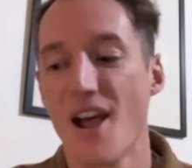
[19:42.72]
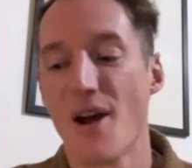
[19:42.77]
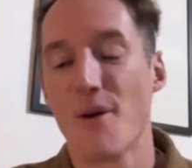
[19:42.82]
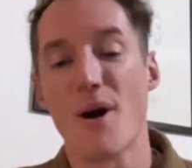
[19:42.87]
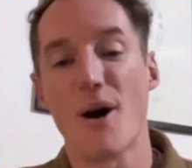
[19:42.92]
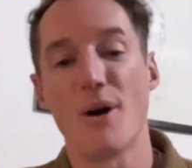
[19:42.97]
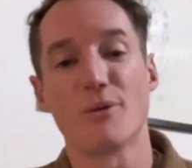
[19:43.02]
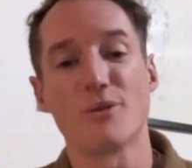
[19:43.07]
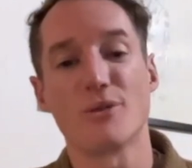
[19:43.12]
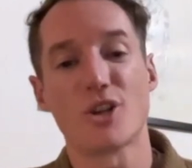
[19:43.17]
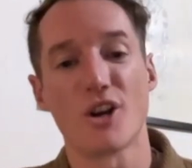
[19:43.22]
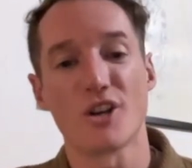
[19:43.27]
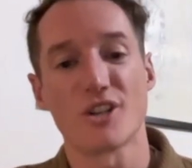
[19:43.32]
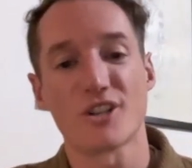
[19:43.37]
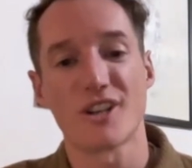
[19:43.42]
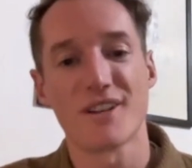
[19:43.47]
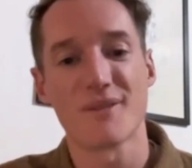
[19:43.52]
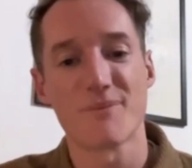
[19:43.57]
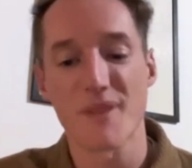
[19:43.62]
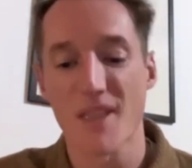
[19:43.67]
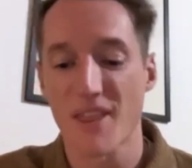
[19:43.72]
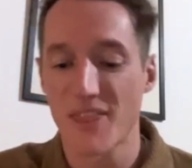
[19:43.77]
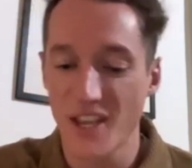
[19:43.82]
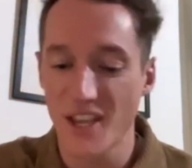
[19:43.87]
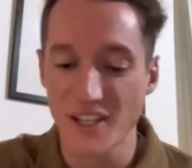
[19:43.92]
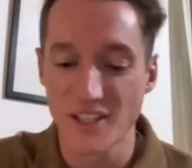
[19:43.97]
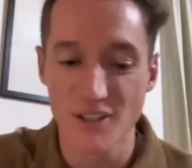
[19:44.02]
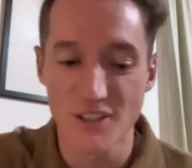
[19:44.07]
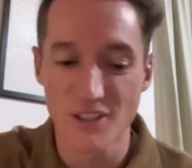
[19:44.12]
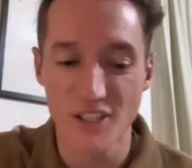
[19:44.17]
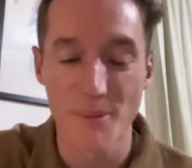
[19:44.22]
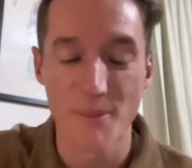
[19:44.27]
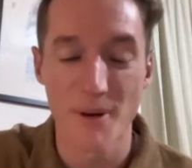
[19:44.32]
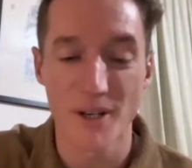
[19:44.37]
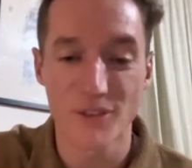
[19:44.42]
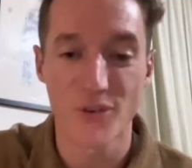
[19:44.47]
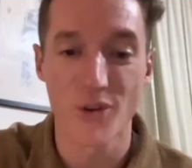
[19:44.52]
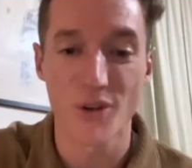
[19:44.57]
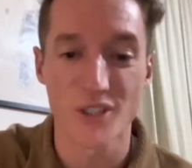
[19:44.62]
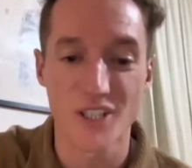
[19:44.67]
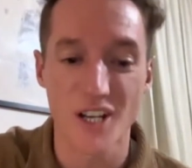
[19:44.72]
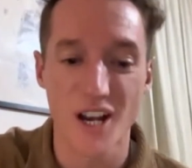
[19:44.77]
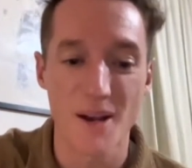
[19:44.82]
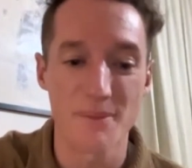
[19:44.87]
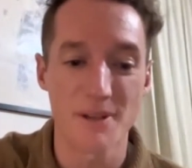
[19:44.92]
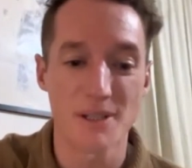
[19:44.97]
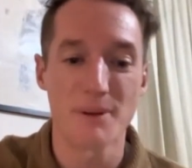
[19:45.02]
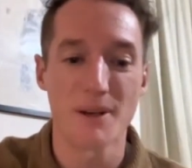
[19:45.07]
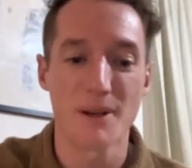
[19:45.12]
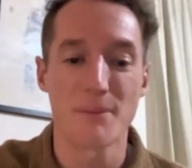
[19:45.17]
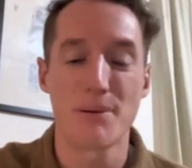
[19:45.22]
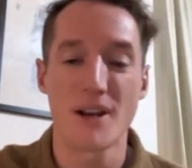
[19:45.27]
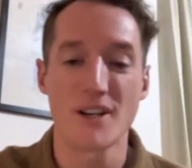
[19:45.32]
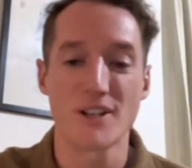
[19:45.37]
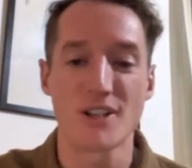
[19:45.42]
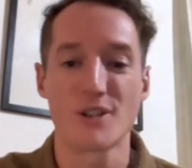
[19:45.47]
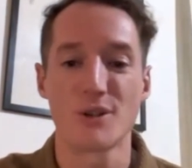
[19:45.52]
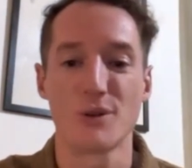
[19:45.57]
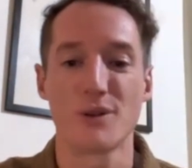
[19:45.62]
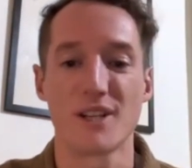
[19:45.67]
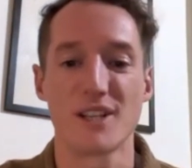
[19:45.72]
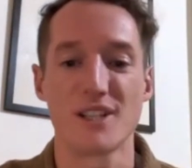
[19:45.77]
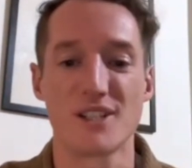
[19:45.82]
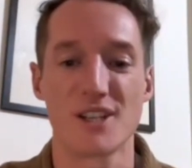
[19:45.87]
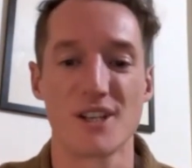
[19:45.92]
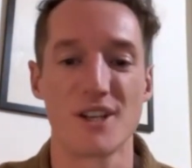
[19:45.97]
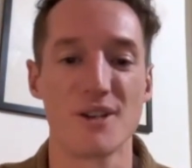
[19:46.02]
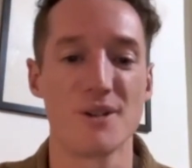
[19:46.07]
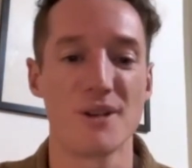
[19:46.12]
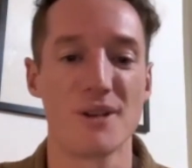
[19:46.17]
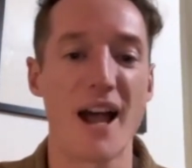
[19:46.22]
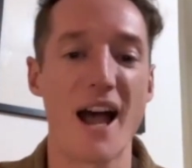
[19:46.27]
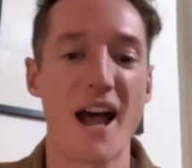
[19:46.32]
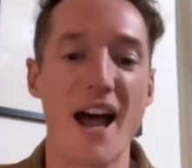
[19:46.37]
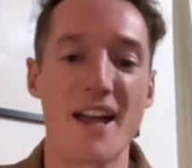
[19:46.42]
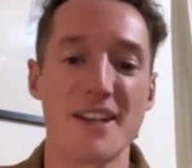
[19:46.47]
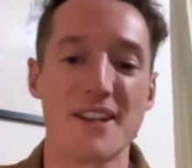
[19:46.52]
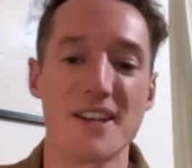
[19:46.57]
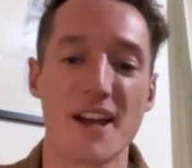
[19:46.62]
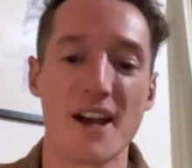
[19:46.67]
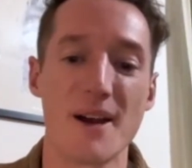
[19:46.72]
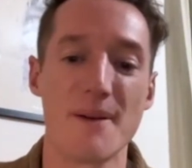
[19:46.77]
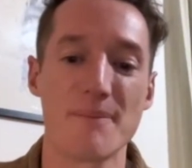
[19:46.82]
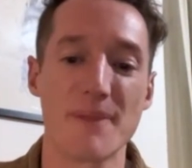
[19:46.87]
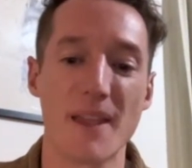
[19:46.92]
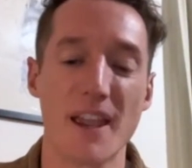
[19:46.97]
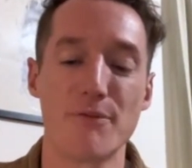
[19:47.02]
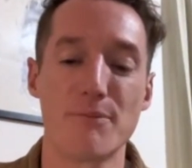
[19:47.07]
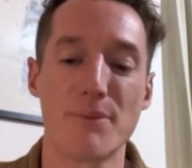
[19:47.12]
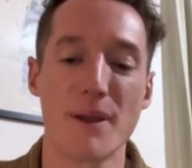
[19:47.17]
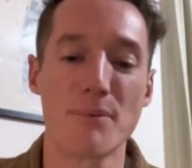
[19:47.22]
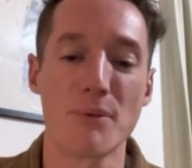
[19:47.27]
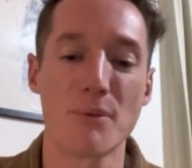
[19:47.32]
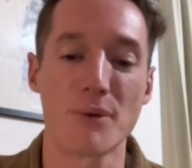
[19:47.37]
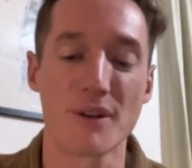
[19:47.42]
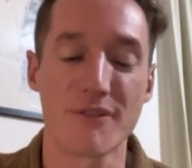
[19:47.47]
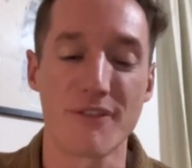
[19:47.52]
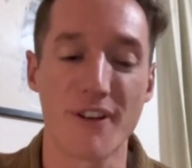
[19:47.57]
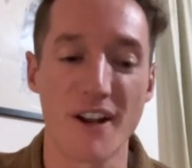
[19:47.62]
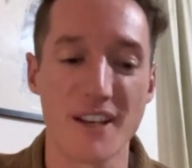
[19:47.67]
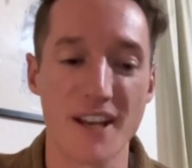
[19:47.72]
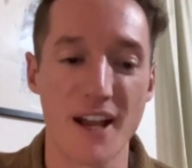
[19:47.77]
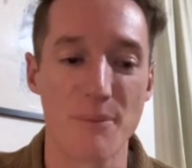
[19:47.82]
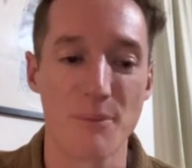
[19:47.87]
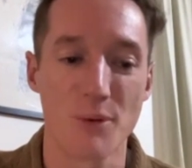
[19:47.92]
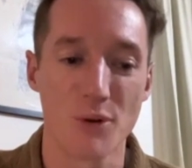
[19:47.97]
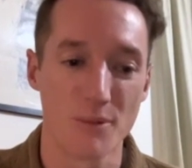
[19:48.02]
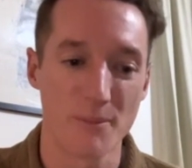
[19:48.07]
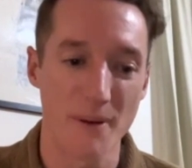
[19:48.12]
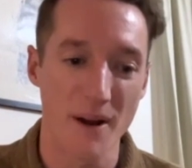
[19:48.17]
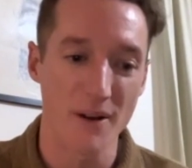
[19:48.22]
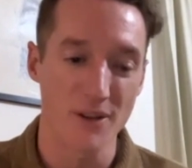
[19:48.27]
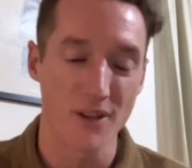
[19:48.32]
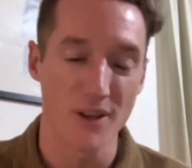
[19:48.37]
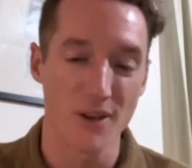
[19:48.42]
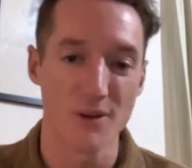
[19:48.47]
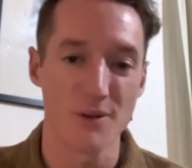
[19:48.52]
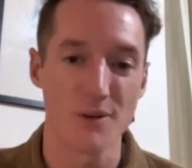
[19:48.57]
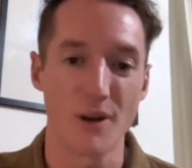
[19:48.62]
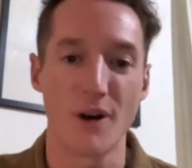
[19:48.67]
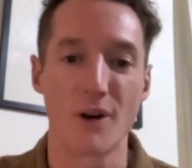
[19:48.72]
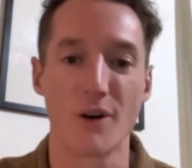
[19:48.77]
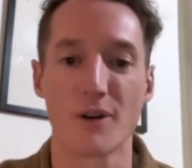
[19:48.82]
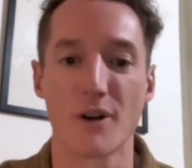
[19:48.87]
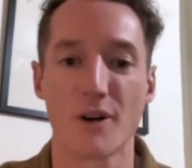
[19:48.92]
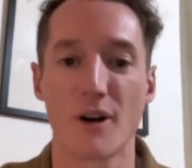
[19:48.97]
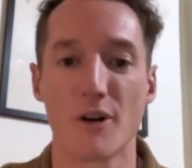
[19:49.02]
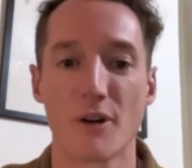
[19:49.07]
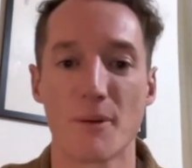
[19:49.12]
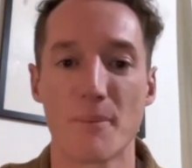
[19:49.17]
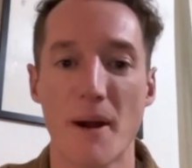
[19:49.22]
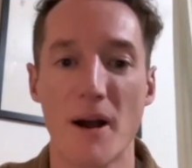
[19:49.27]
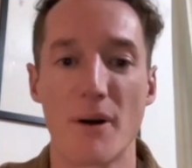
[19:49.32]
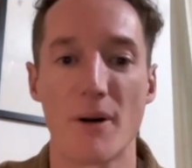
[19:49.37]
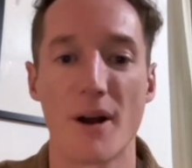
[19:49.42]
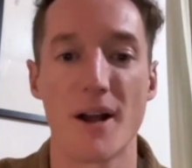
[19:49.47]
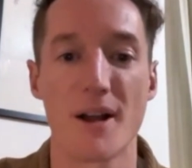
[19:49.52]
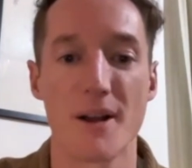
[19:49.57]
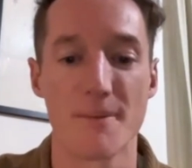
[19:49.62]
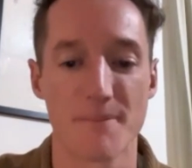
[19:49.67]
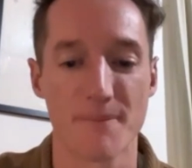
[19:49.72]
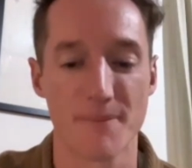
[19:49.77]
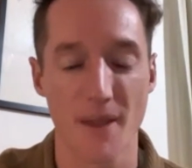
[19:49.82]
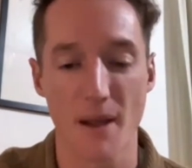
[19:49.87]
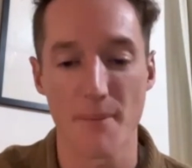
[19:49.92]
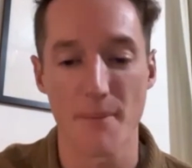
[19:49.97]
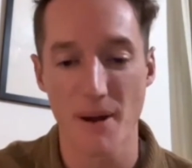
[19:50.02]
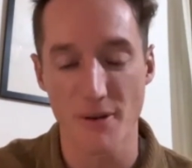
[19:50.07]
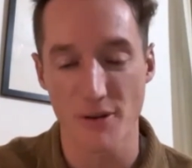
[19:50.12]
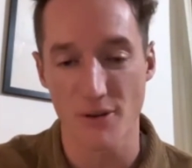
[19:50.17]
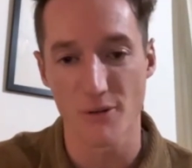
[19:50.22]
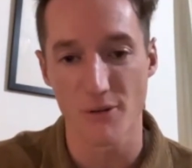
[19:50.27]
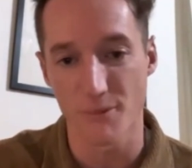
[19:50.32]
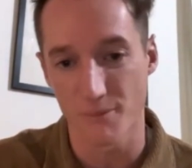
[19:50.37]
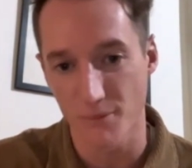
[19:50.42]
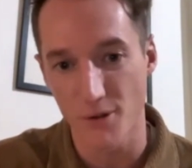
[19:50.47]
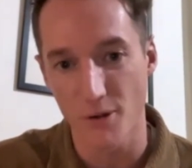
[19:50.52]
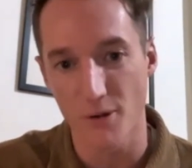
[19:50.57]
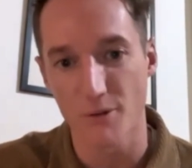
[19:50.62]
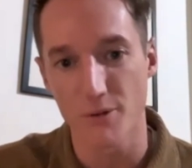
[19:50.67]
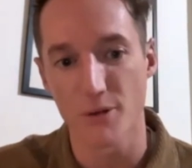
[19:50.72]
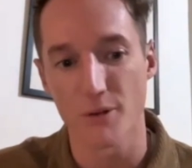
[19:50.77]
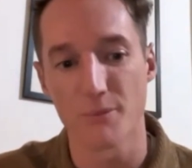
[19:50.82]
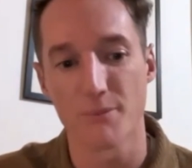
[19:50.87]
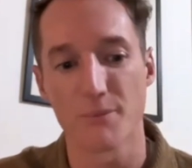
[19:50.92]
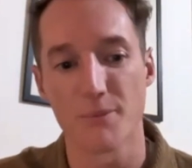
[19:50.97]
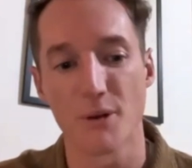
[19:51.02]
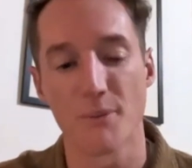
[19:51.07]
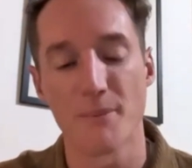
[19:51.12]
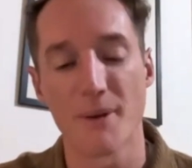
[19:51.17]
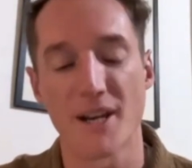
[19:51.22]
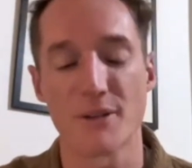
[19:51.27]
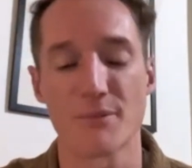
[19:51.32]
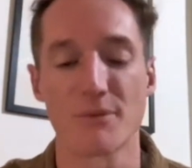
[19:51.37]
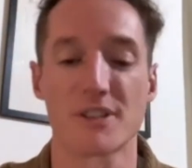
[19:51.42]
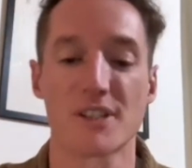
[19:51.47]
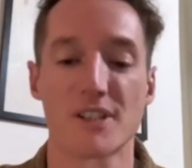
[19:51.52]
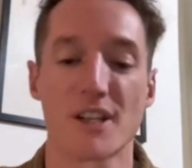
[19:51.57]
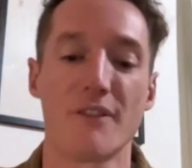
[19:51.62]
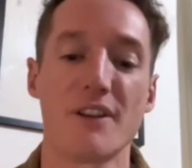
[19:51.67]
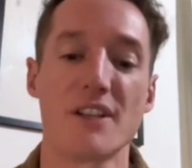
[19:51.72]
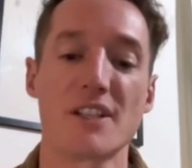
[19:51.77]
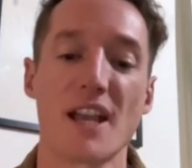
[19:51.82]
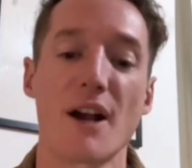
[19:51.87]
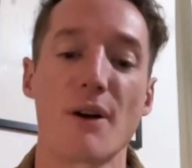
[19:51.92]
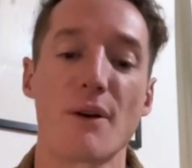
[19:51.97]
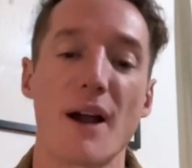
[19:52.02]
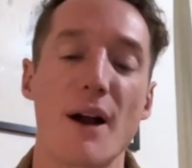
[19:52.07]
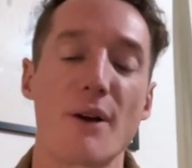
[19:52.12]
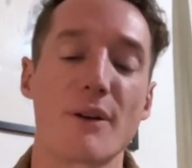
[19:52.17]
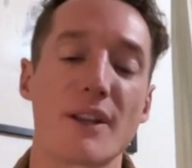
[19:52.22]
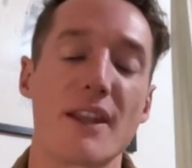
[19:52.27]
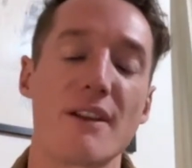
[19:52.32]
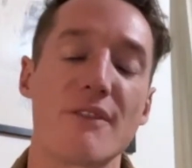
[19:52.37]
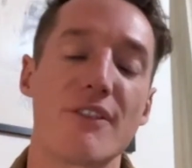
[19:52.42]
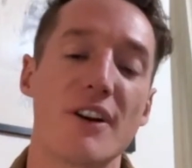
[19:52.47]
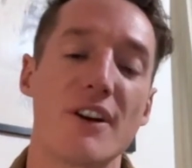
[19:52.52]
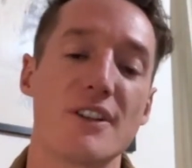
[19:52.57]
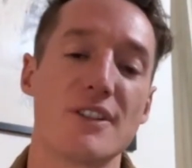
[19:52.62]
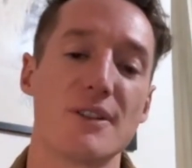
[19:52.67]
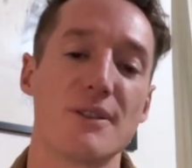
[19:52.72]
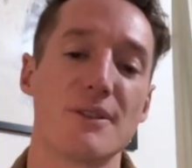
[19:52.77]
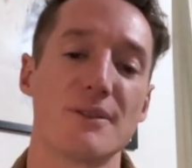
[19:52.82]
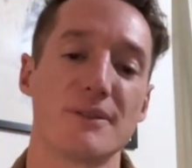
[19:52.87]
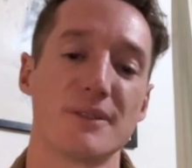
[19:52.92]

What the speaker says: Well, Josh, thank you so much for your time. It's been a pleasure talking to you. And if people want to find out more about you or about your management service, how can they find you?